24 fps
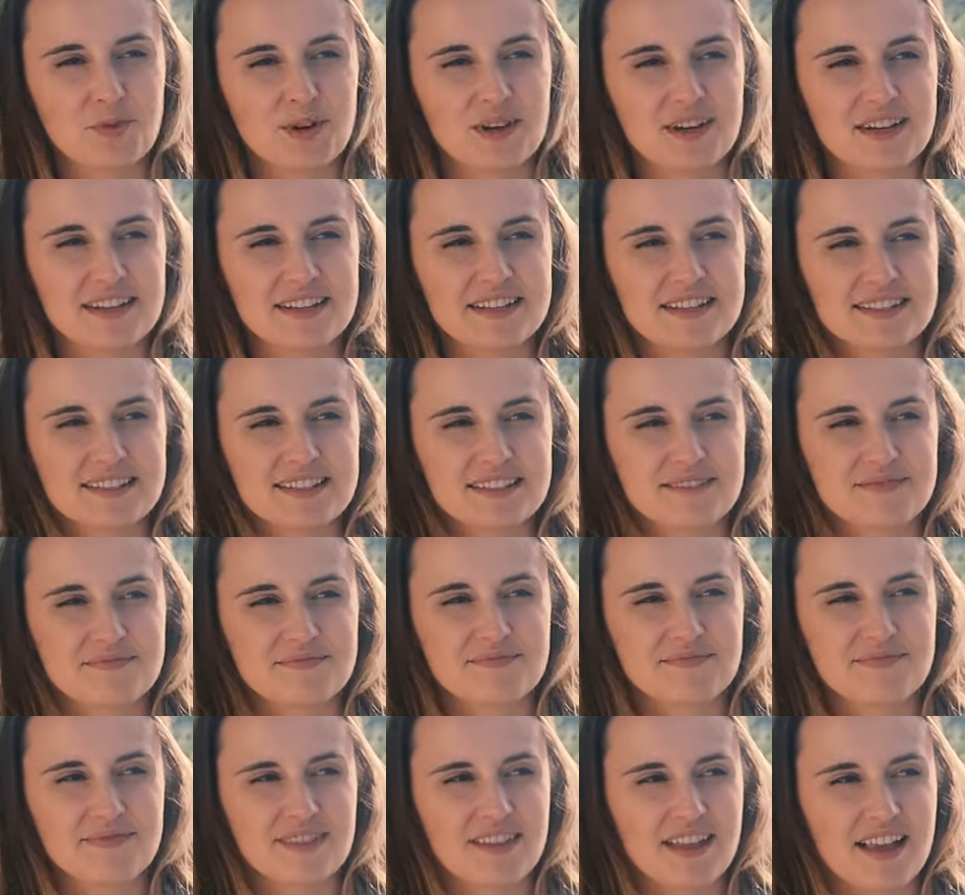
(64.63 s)
was
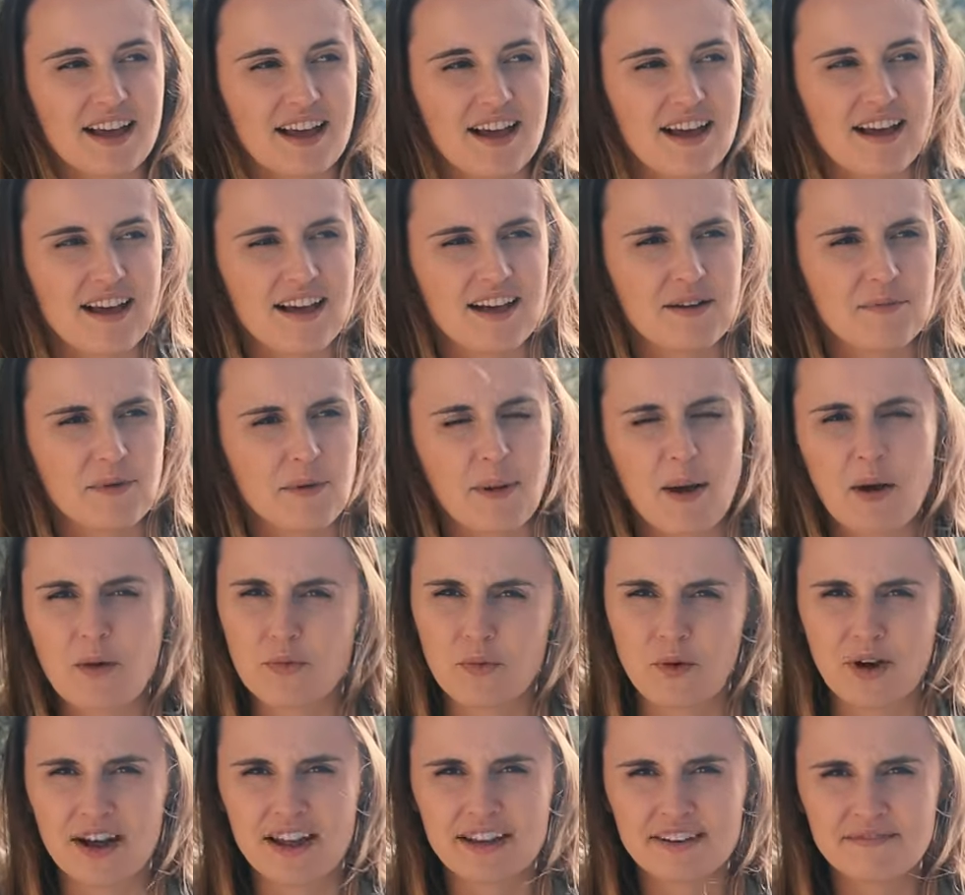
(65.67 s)
um, about
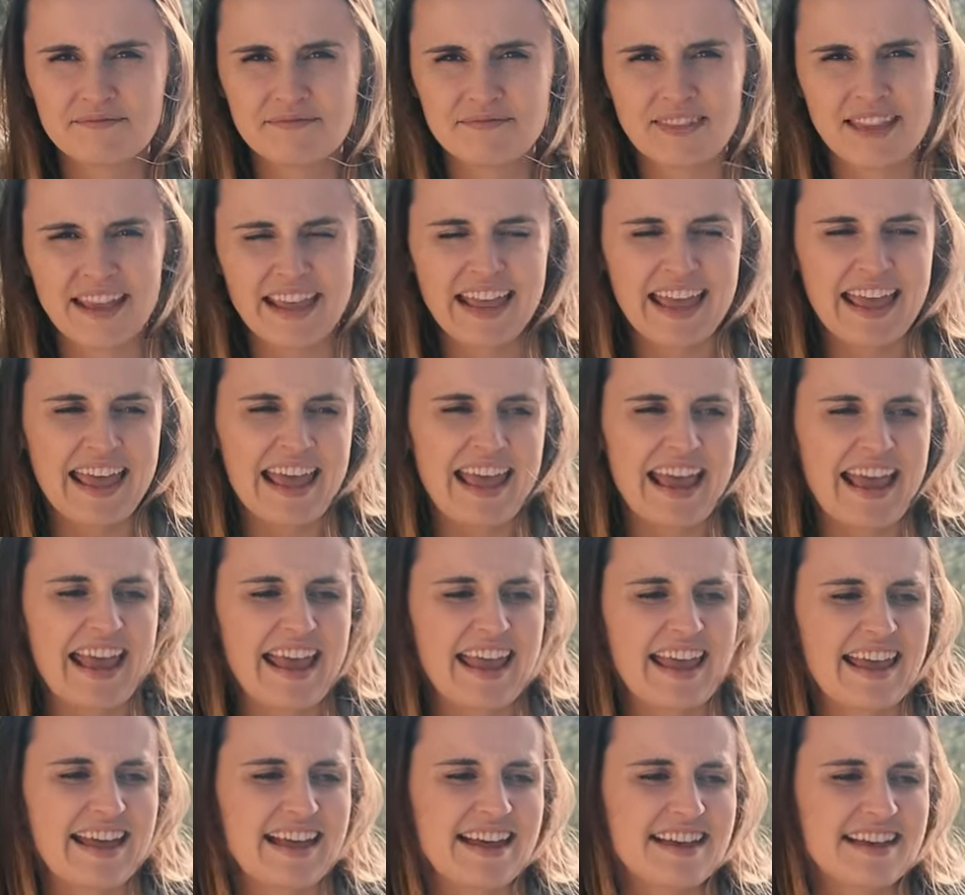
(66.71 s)
one.
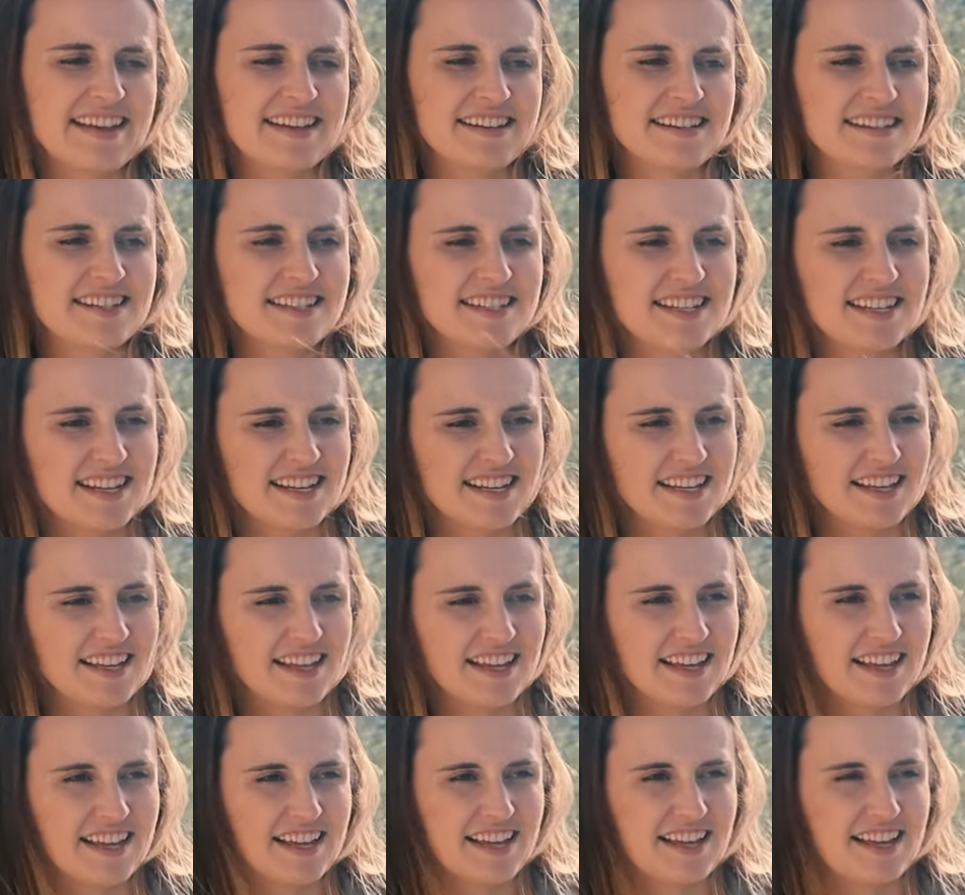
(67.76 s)
And
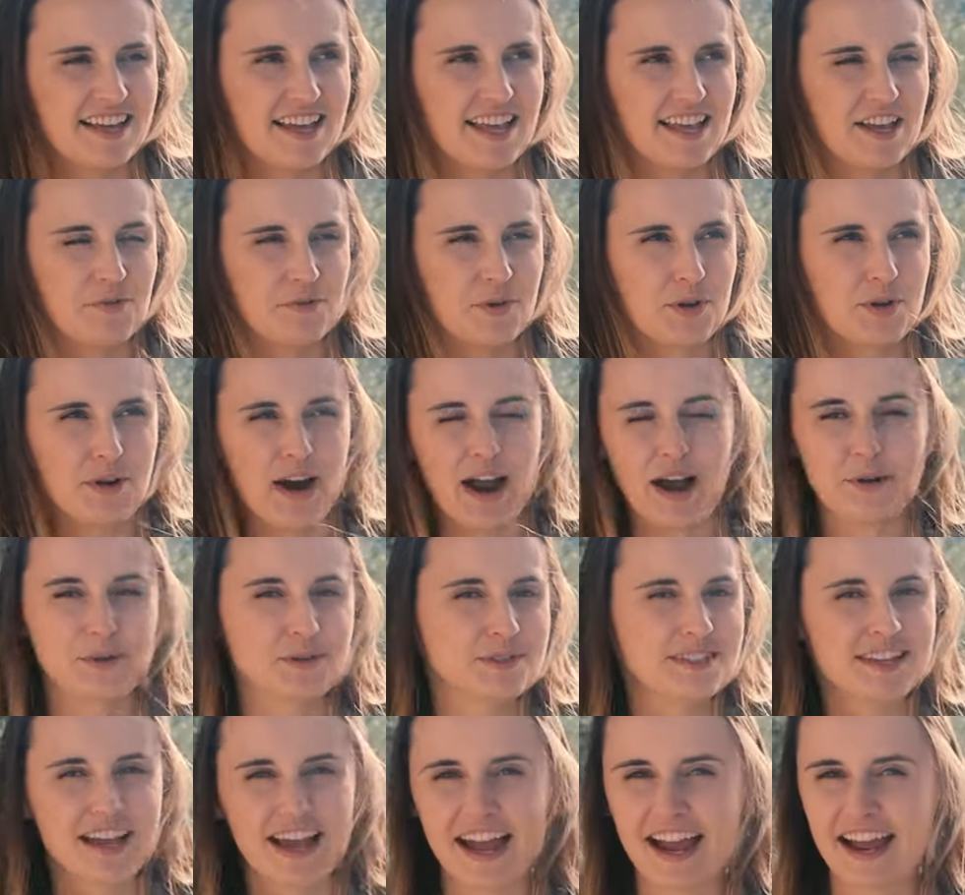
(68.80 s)
we were
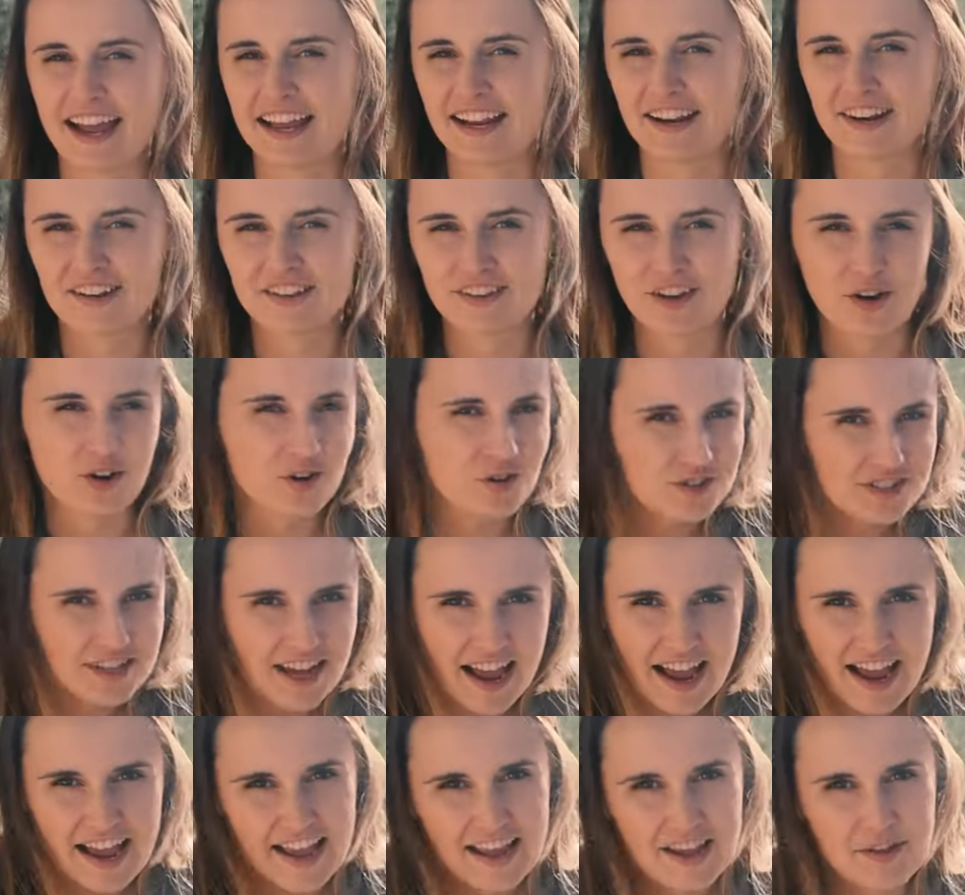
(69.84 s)
outside the whole
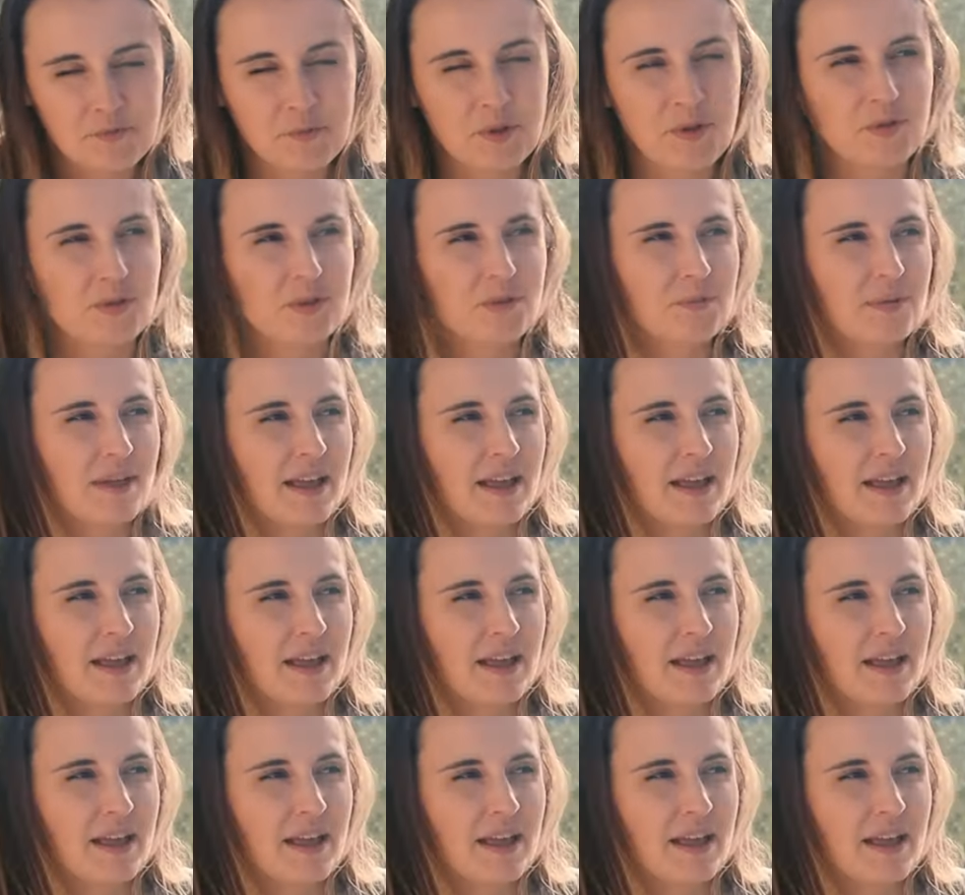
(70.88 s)
time. We were